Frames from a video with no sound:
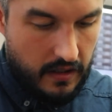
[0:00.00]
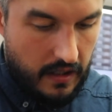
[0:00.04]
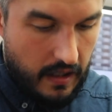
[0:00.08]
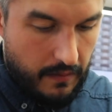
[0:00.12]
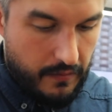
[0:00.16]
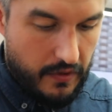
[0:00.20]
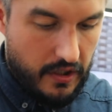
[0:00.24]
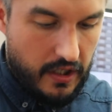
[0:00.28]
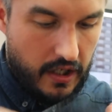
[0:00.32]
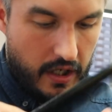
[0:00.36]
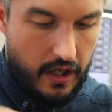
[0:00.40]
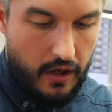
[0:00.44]

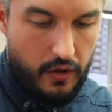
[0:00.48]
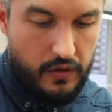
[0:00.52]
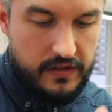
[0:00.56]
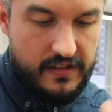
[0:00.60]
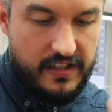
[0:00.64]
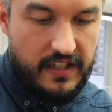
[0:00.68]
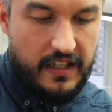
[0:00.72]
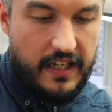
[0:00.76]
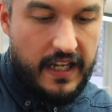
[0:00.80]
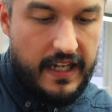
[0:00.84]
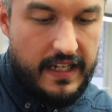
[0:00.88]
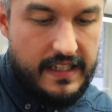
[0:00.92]
I'm going to
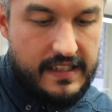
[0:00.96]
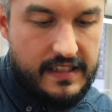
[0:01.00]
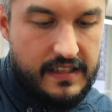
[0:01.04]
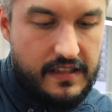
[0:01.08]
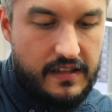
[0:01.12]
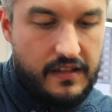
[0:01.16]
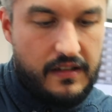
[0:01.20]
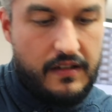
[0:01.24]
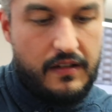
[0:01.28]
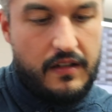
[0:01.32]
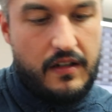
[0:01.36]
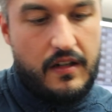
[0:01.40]
alternate
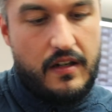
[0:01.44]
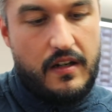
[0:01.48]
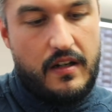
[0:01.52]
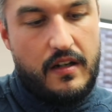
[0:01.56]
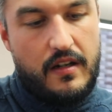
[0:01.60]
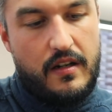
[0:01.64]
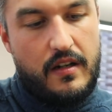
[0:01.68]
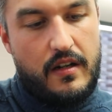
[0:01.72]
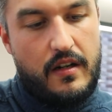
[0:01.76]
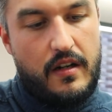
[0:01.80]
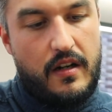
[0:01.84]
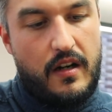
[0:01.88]

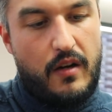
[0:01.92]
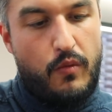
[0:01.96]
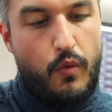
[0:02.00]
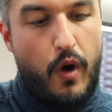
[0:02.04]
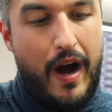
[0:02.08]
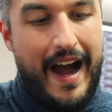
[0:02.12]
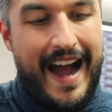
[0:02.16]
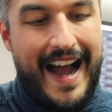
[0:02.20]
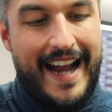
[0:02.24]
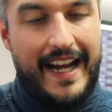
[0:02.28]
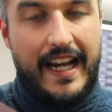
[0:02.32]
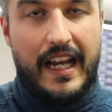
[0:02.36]

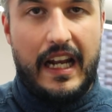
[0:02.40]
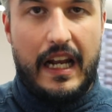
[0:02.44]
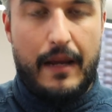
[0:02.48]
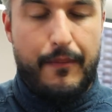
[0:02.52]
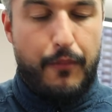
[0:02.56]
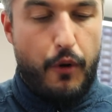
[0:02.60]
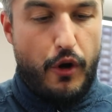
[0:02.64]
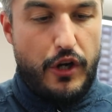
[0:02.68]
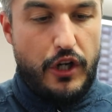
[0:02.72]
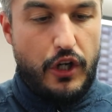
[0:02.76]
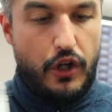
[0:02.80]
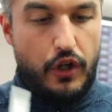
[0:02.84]
what angle I
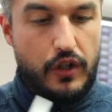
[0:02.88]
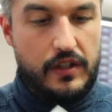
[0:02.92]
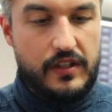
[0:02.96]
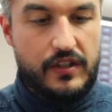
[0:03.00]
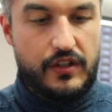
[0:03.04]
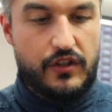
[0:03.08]
point cut.